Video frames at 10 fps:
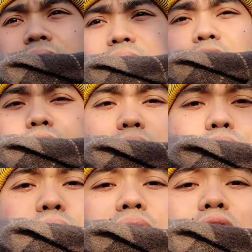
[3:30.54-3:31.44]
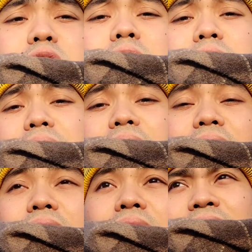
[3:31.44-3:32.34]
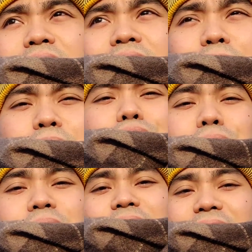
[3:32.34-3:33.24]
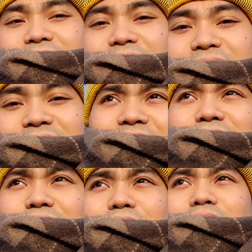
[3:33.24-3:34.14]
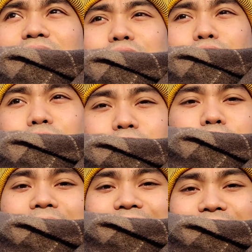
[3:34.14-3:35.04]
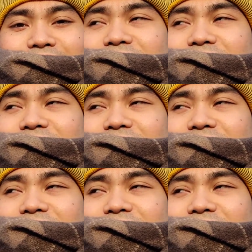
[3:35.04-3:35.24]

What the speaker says: It feels really chill right now. I'm enjoying it. Just leisurely biking.